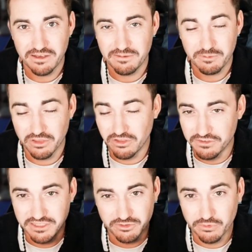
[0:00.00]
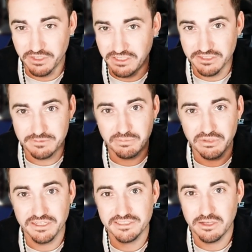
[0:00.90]
a long time, 20 years
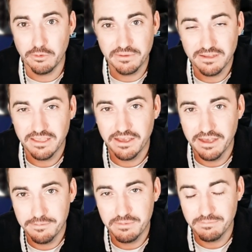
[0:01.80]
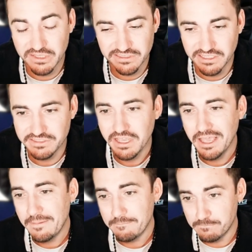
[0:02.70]
plus open in business,
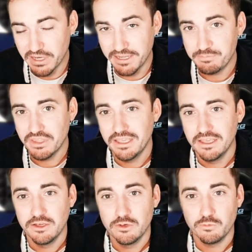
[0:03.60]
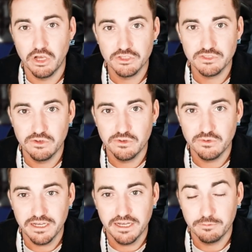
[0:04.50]
but we also
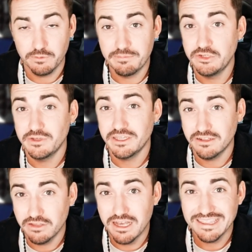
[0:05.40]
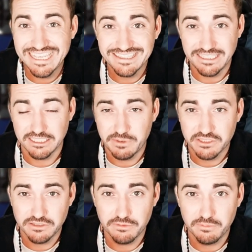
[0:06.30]
have been doing it a lot lately, especially
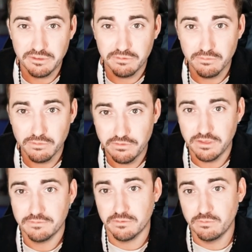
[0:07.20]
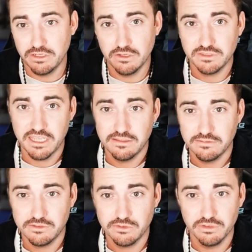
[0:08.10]
for people moving from Windows 10
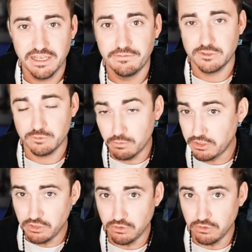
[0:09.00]
to 11. That's what we do.